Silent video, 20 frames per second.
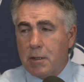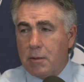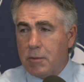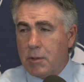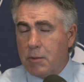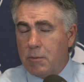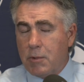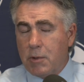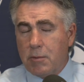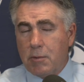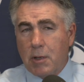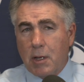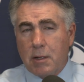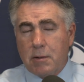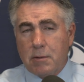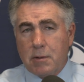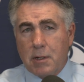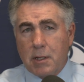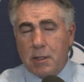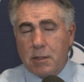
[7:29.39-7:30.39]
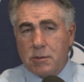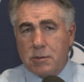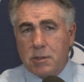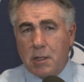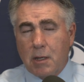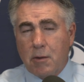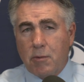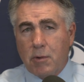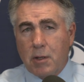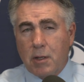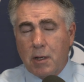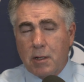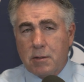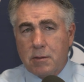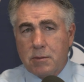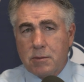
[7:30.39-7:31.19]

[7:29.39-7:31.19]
I mean, we've got, like you say, we've got